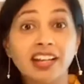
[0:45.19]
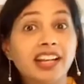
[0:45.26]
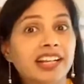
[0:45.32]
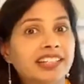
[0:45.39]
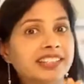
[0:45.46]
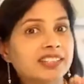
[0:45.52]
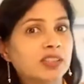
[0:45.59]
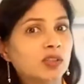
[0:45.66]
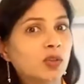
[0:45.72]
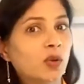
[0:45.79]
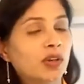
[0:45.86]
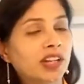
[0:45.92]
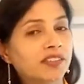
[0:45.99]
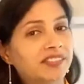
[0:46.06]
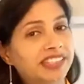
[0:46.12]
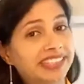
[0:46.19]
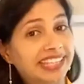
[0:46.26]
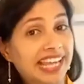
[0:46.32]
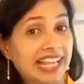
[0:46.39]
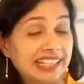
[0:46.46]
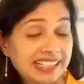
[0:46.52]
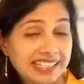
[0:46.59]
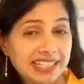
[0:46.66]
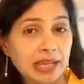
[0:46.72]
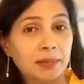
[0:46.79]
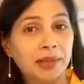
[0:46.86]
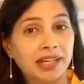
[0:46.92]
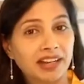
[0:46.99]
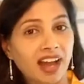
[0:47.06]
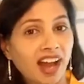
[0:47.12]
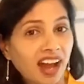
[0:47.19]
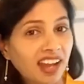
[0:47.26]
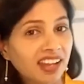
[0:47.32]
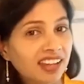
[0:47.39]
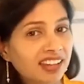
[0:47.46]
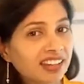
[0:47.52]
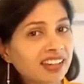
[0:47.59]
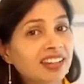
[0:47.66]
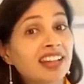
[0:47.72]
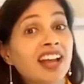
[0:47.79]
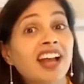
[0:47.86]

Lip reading: It is loaded with calcium and iron.